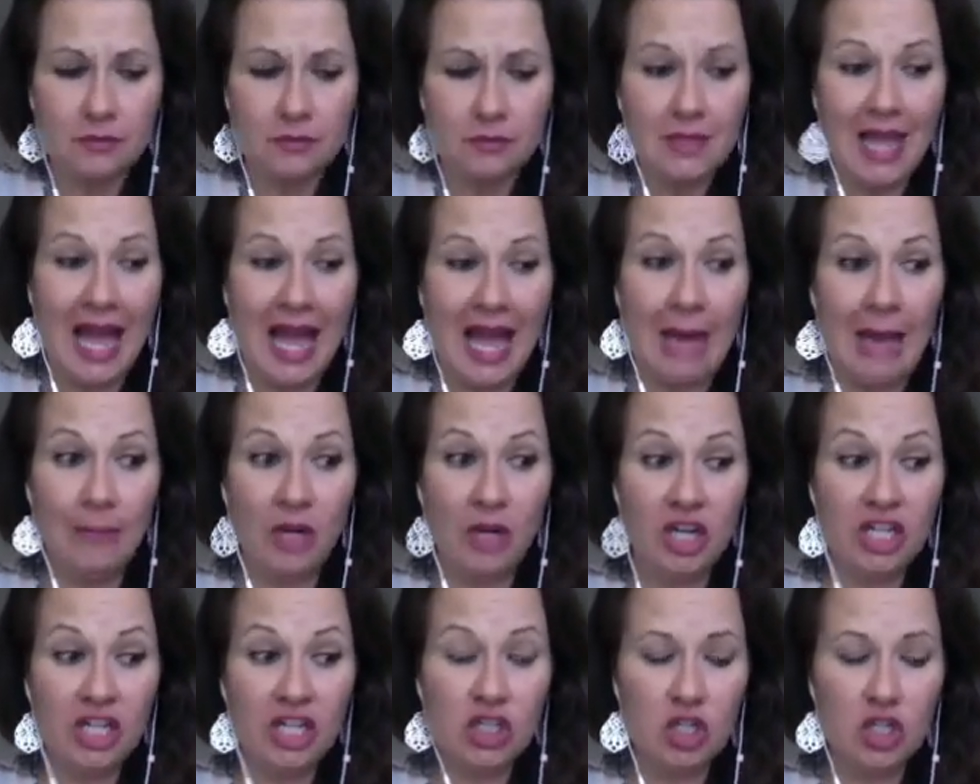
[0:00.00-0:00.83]
I'm
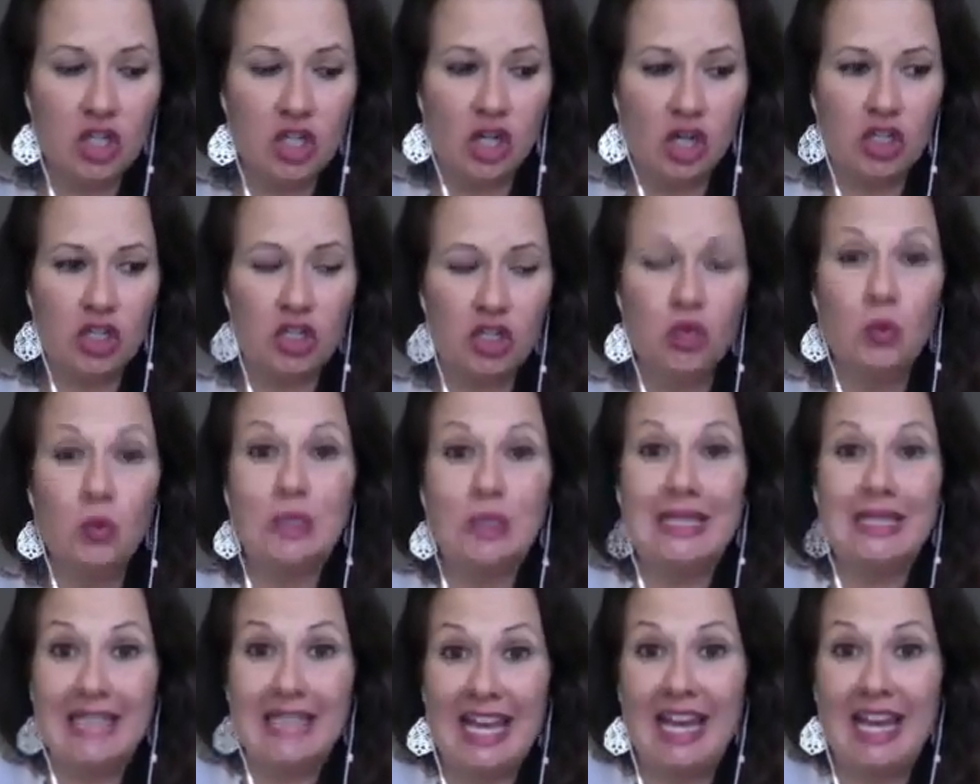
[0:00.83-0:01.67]
going to start to
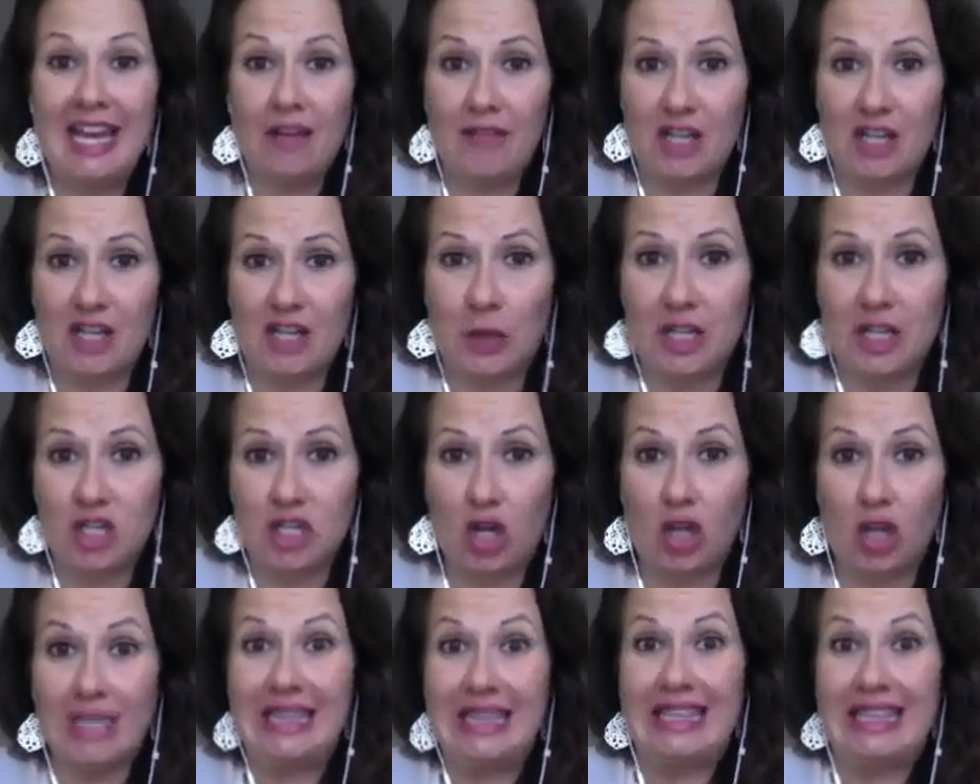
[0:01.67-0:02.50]
live. That's why it's
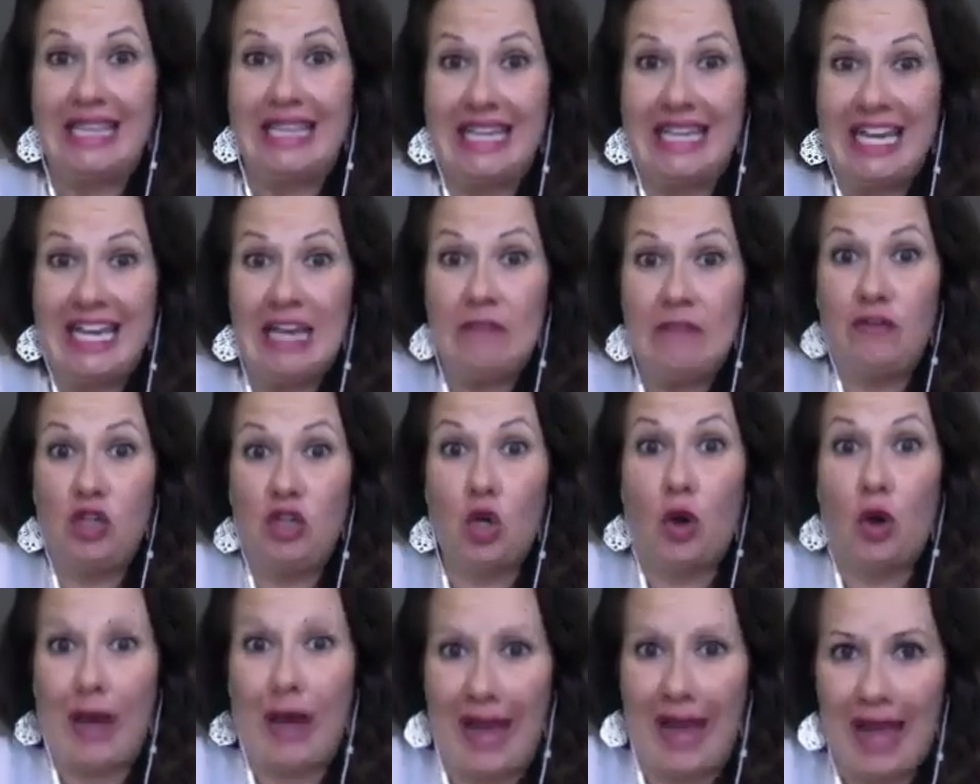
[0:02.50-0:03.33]
called Live
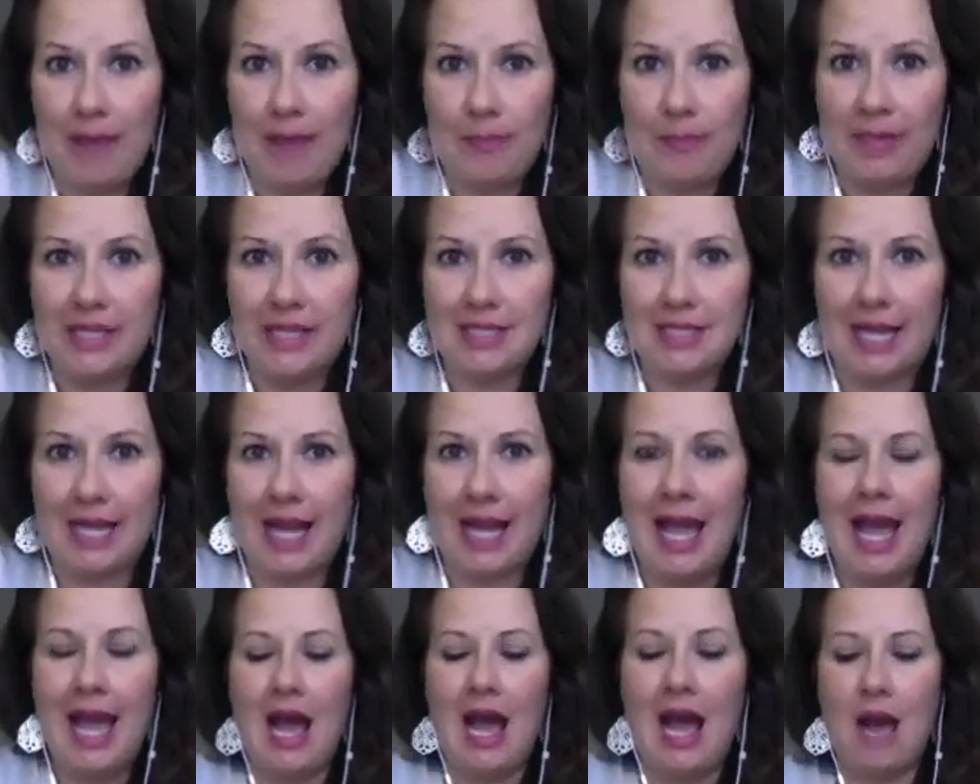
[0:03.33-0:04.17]
Your Happy. It's like,
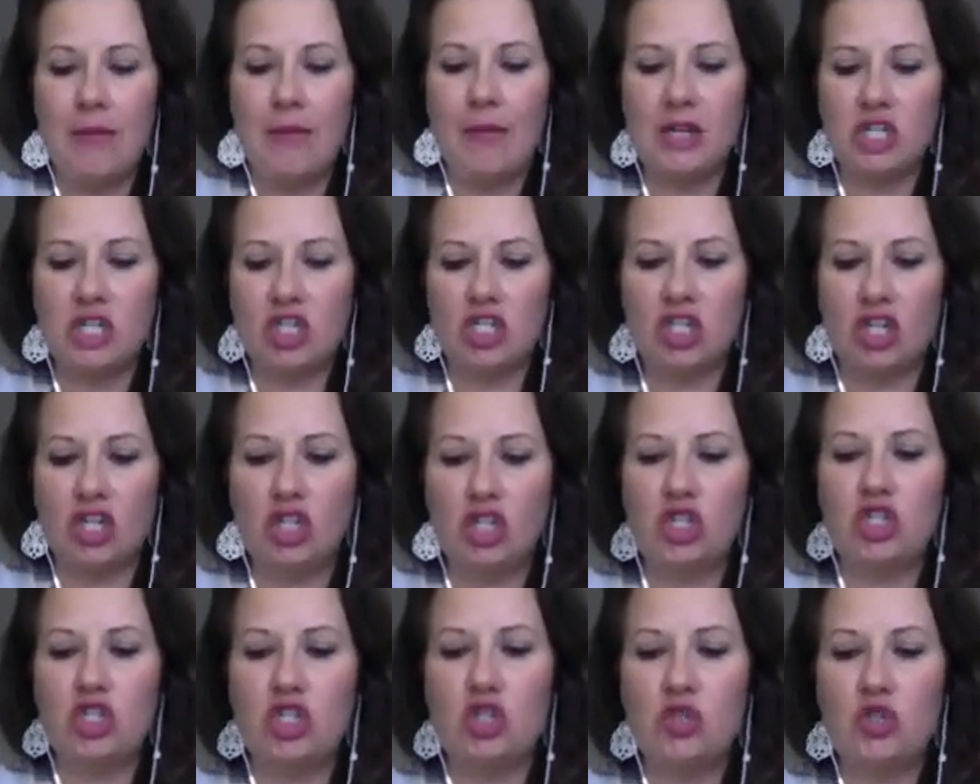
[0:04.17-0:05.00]
I'm going to start
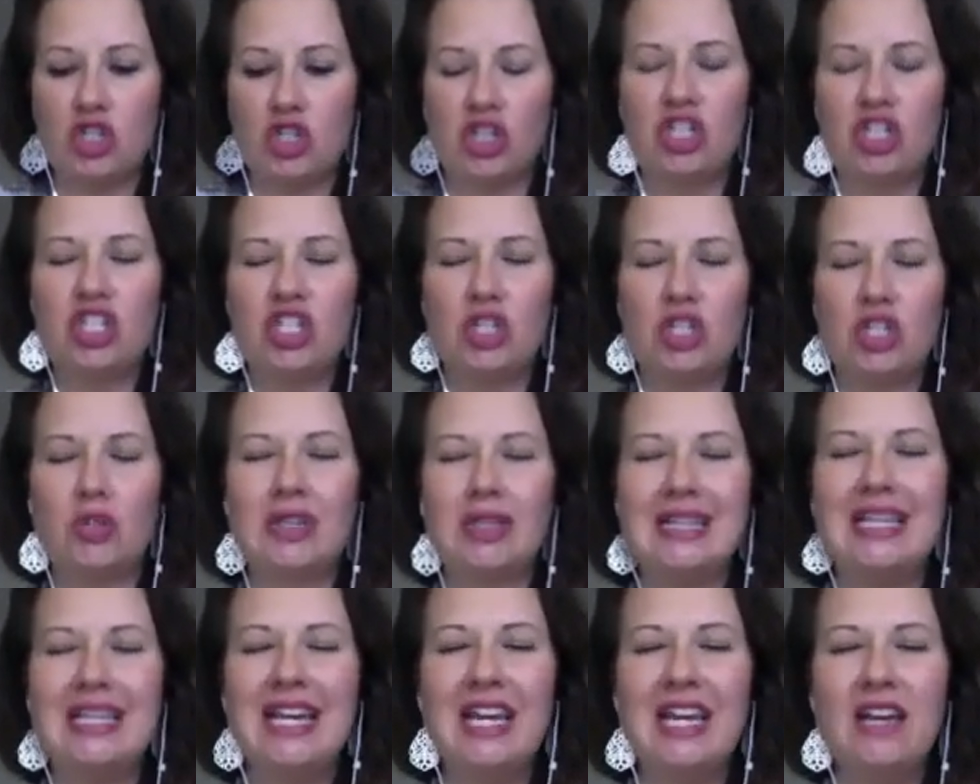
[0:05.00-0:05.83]
to
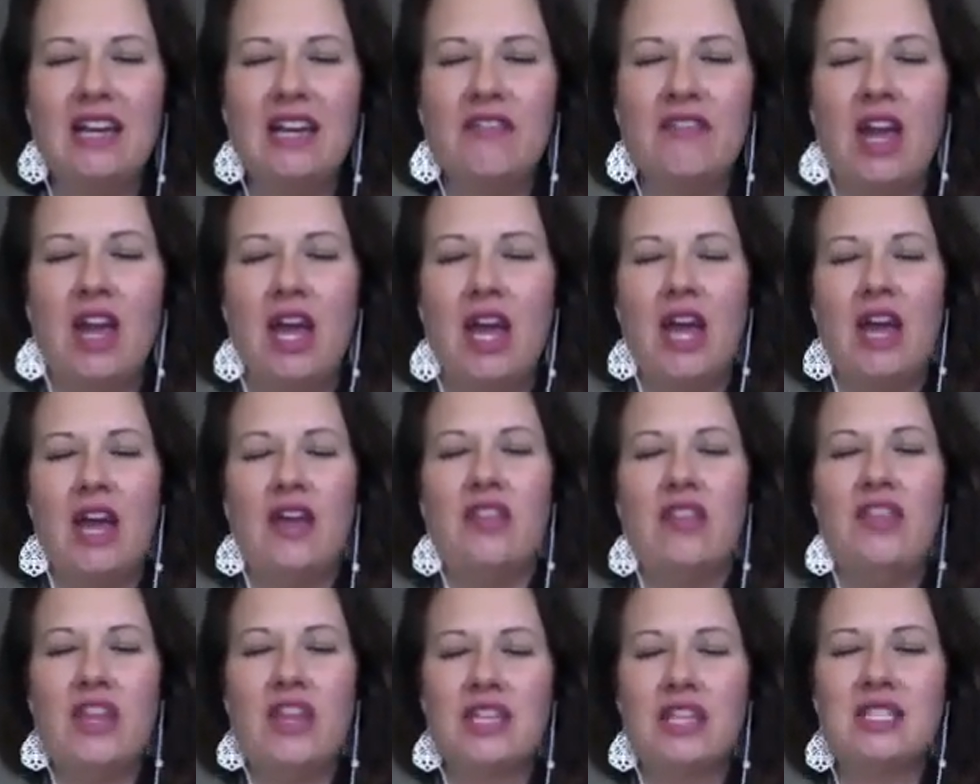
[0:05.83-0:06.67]
live
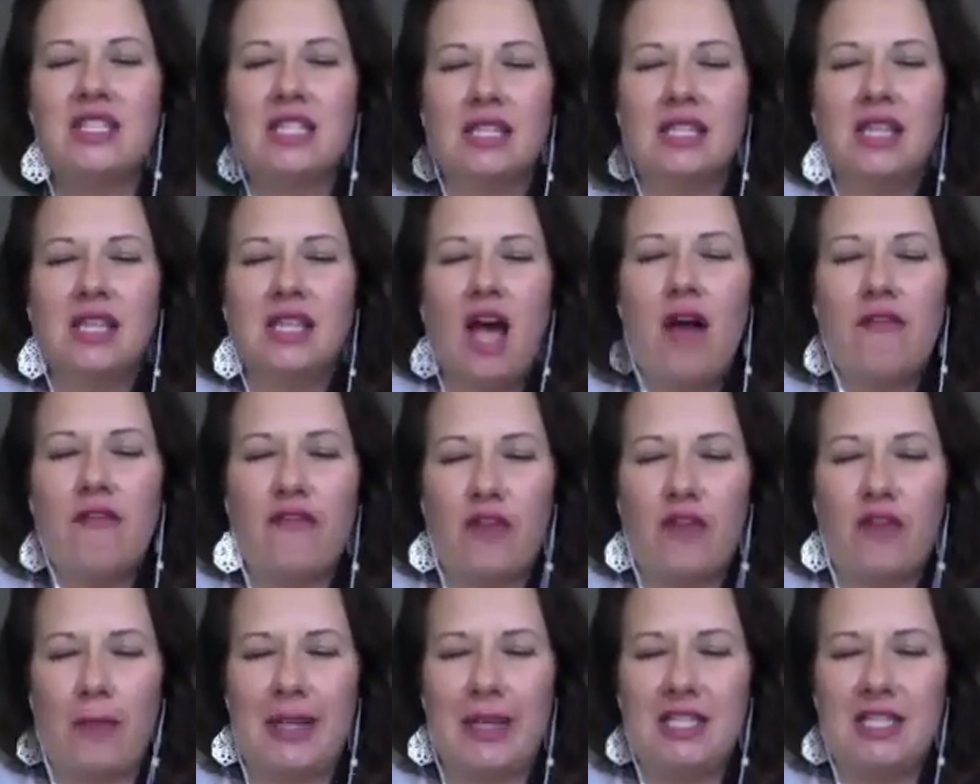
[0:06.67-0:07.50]
this love
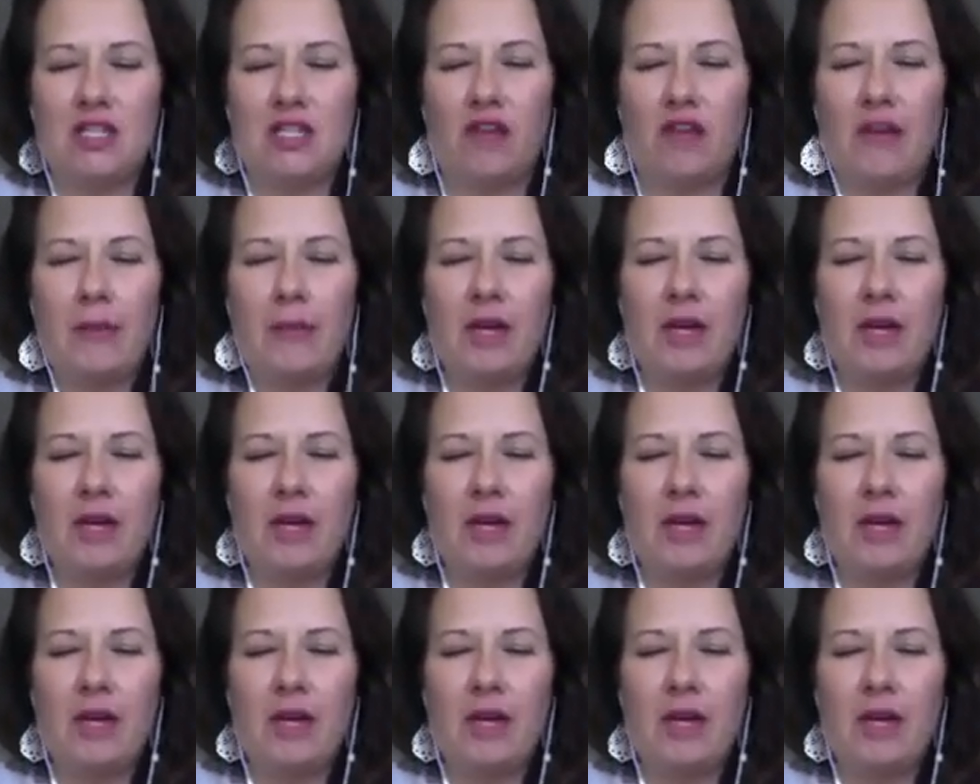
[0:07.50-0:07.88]
for myself. I'm going to